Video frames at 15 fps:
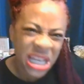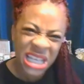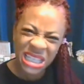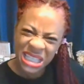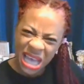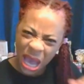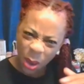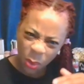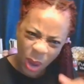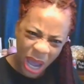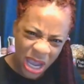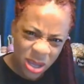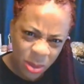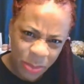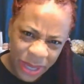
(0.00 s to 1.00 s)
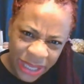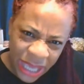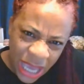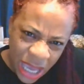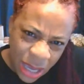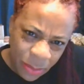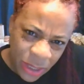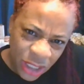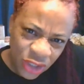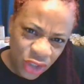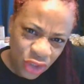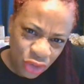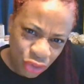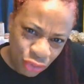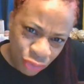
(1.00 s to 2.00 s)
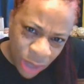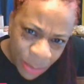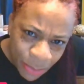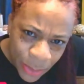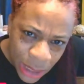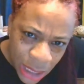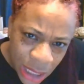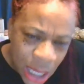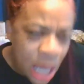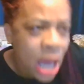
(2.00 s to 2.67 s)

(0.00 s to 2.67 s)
Is that why you became a stripper?